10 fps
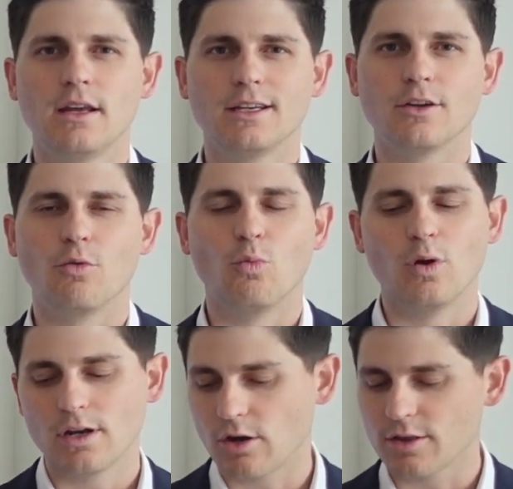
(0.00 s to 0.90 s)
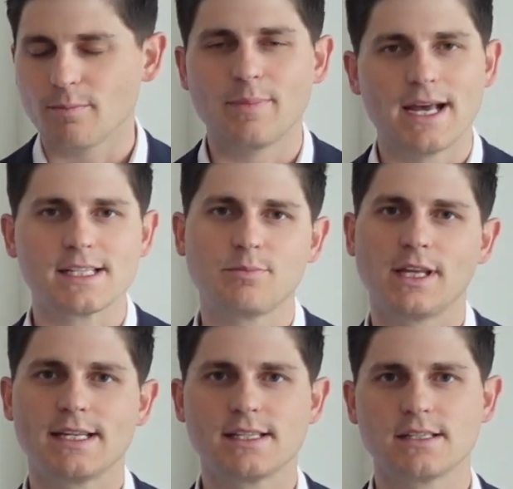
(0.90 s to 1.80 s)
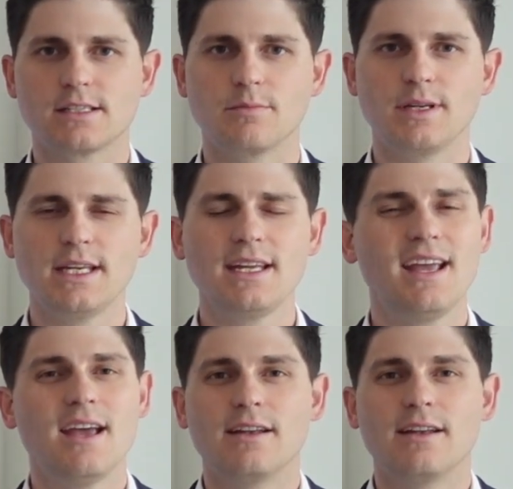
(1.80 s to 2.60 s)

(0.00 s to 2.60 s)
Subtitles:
you know, what are the best places to be.